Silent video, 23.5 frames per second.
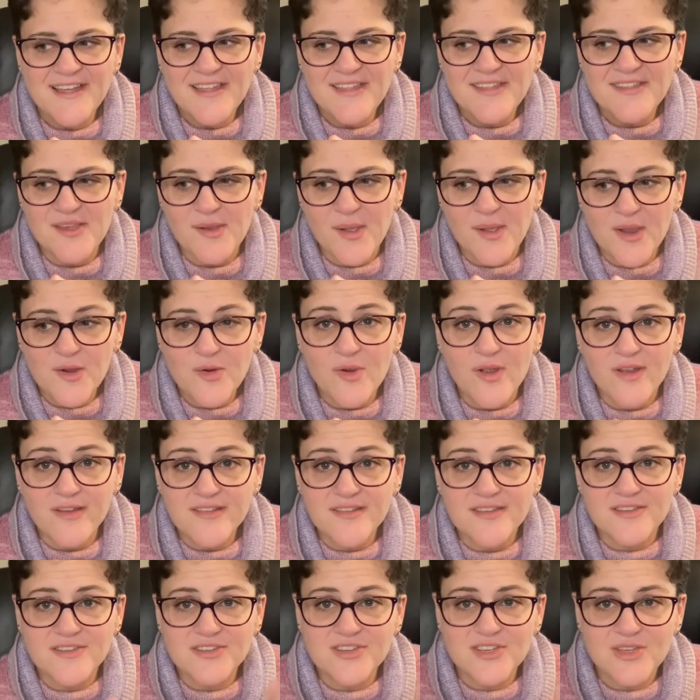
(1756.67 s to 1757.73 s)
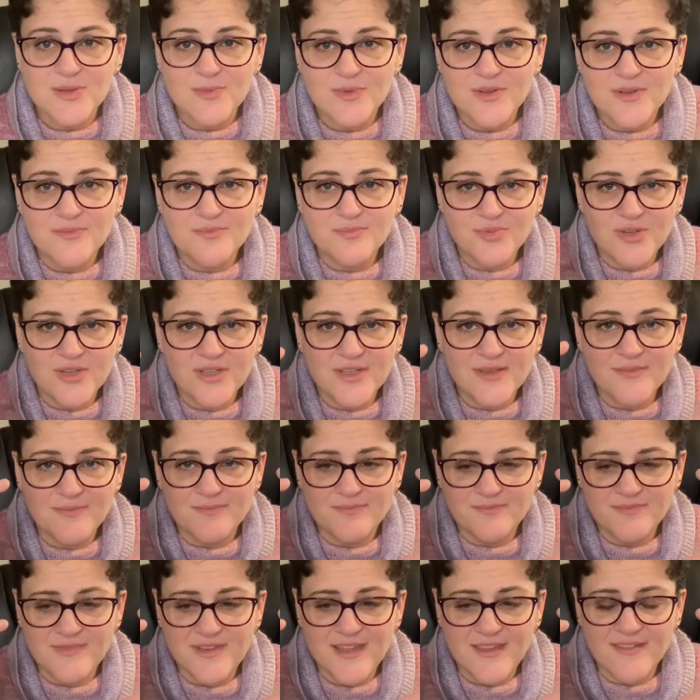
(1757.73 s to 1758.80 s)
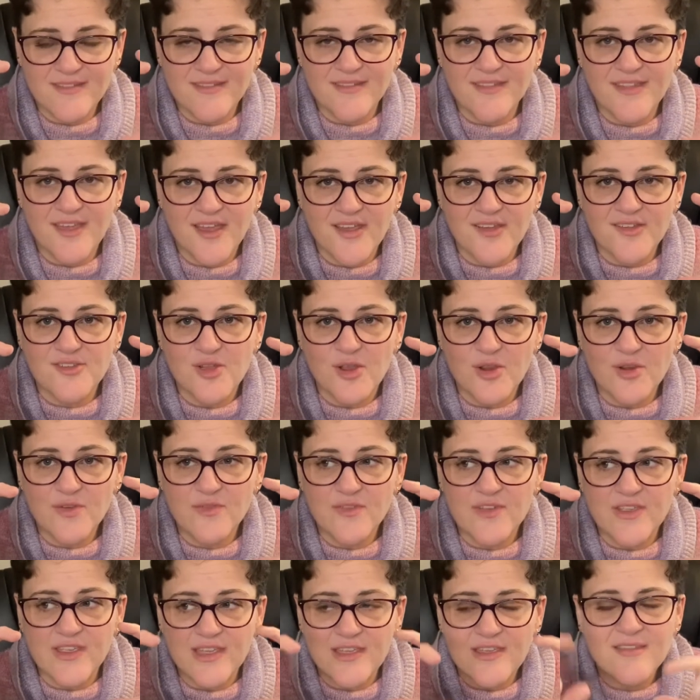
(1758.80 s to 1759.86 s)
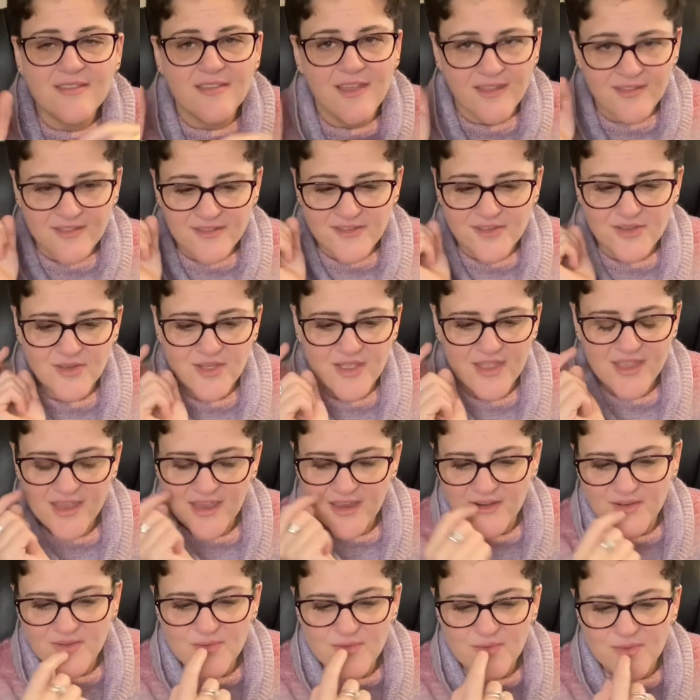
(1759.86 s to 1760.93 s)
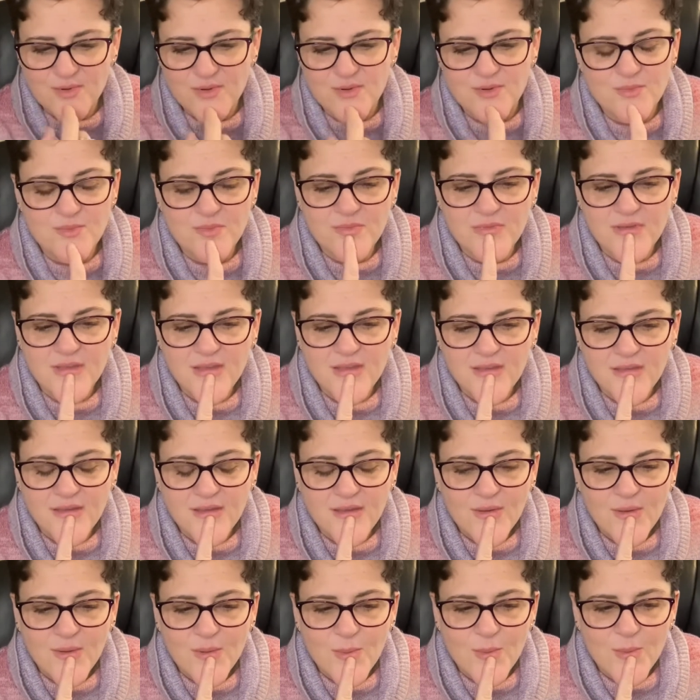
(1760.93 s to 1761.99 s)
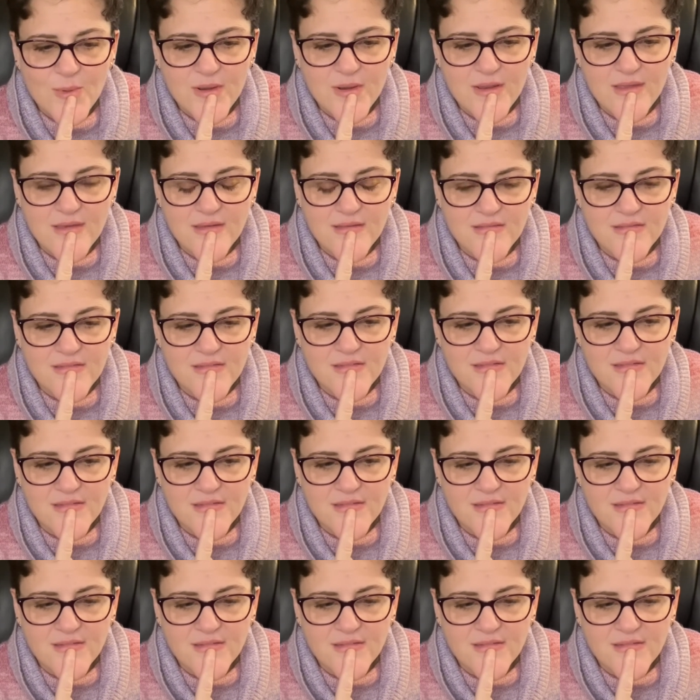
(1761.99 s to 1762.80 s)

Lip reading: So I cross-stitched him a pretty decent sized RV that's still hanging in his room. What else?